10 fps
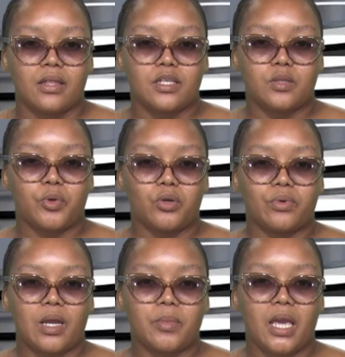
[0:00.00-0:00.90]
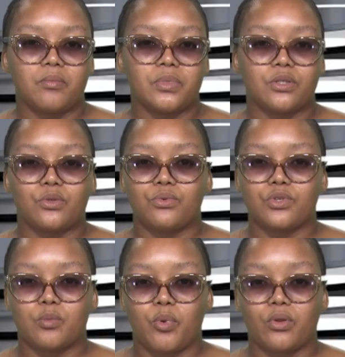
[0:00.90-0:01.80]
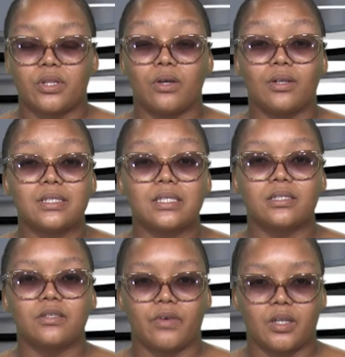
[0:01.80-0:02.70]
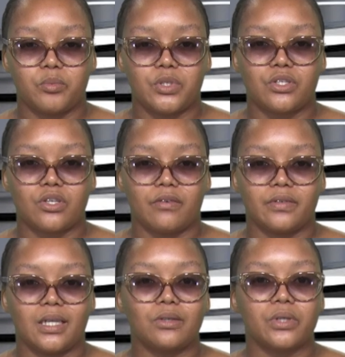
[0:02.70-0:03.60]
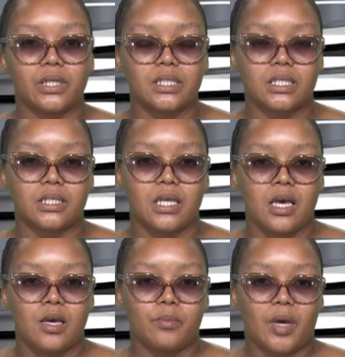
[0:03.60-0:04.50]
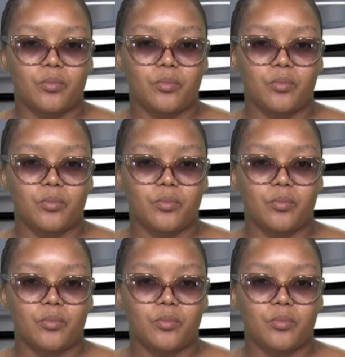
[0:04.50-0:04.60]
This program aims to support the holistic development of young cricketers by